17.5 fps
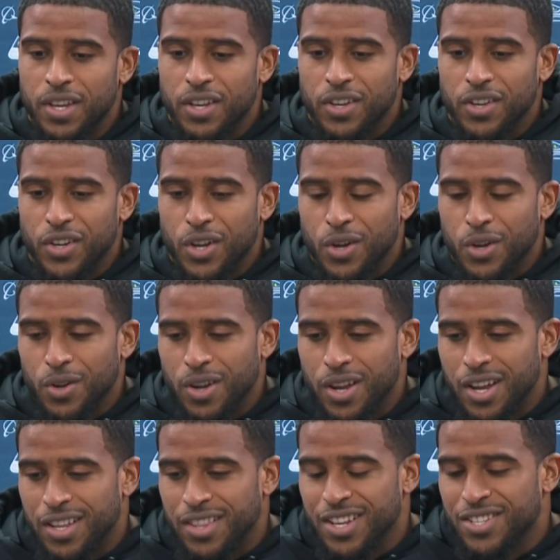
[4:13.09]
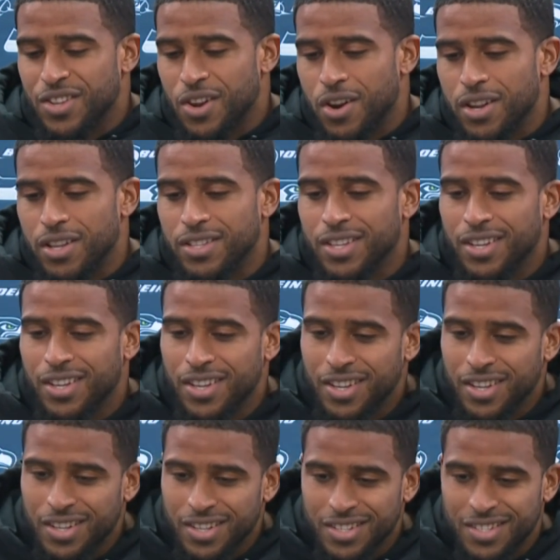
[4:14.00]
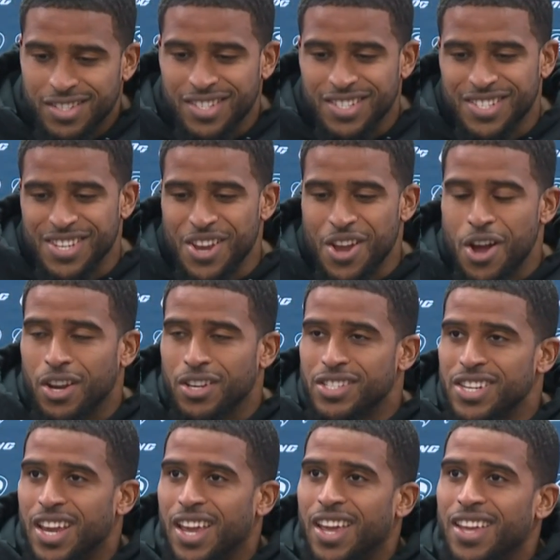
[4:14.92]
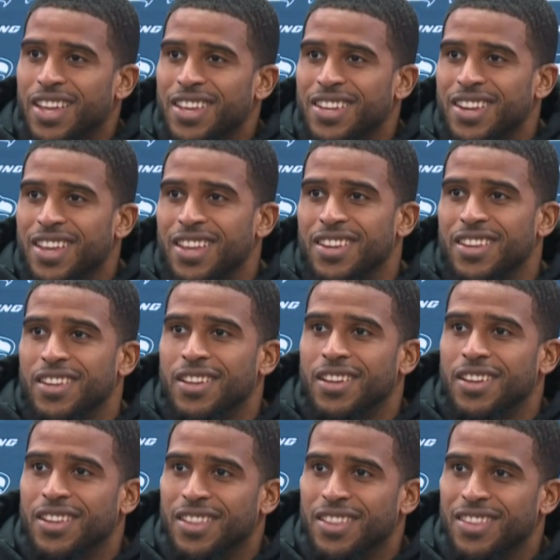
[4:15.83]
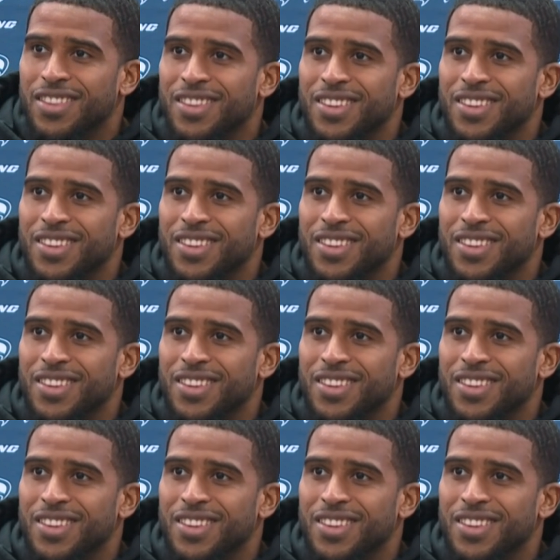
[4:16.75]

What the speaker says: You know, they started the Seahawks chant, and the